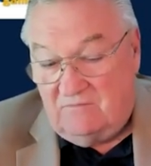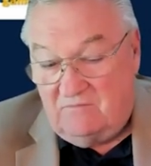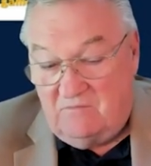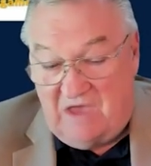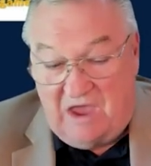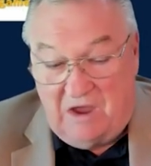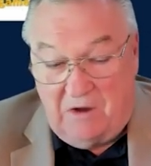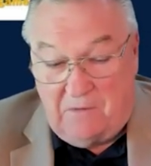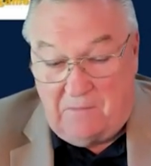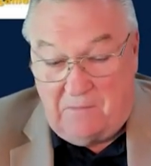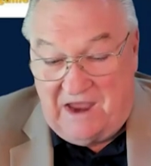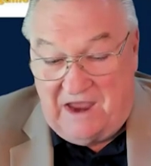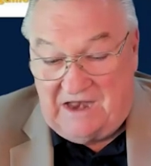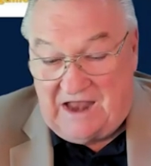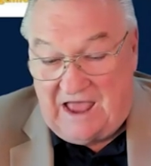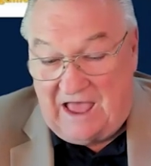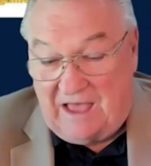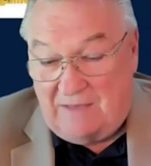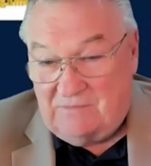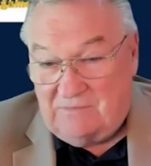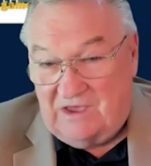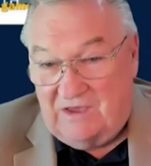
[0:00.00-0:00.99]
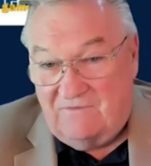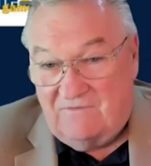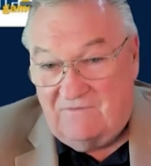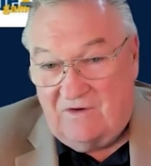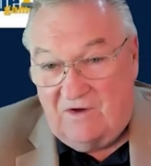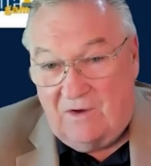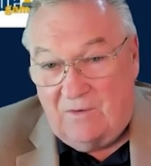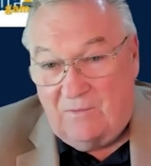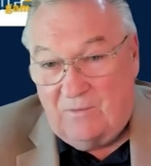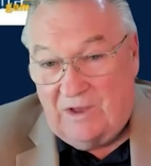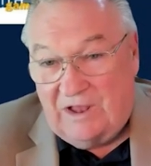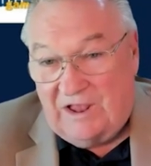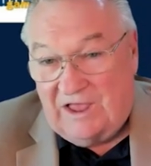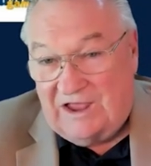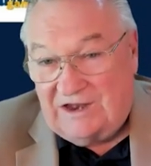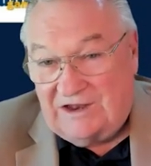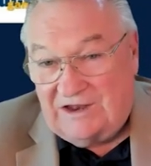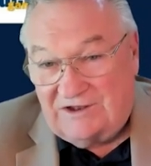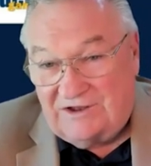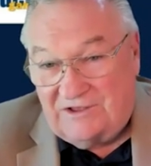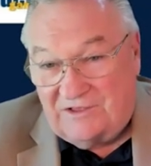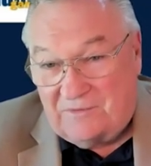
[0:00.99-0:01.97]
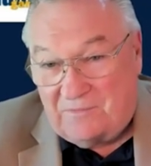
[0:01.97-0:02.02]
may or may not be very
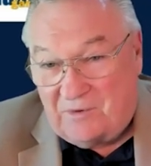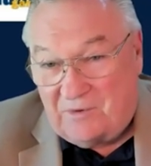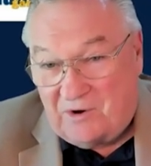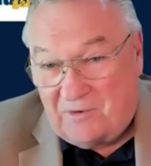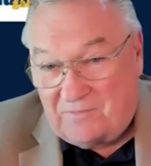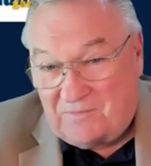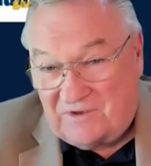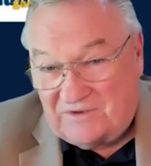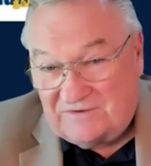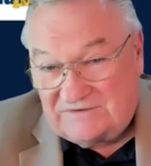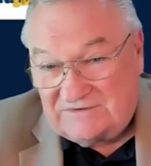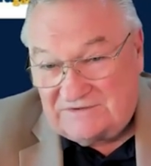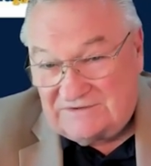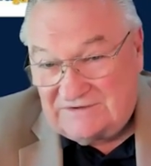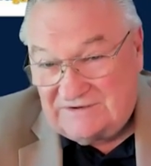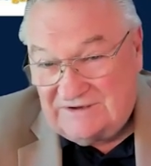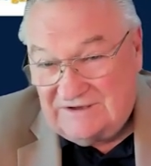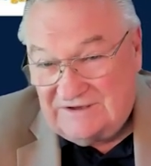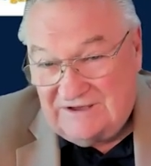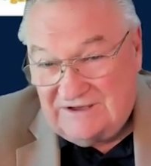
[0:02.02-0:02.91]
related to the purpose